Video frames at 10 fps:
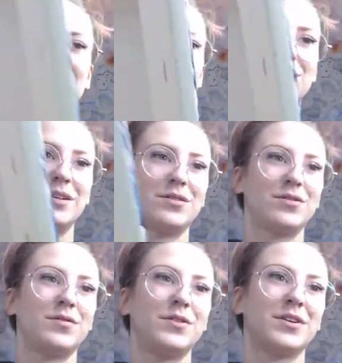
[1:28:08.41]
So I don't know
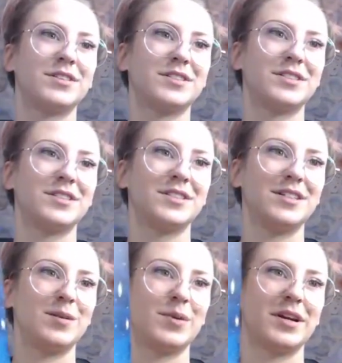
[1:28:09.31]
if you guys can
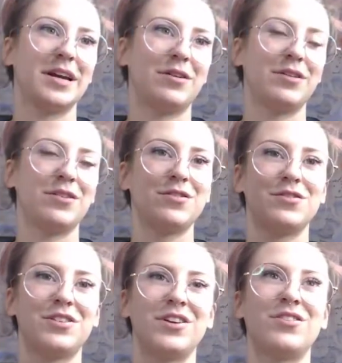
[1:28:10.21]
see, but now they're
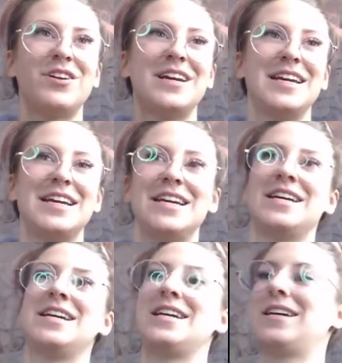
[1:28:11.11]

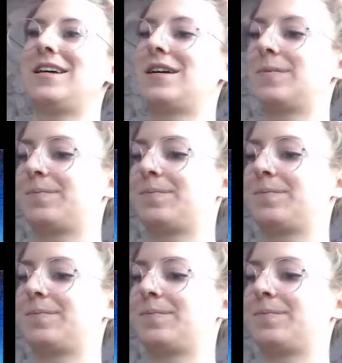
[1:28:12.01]
glittery.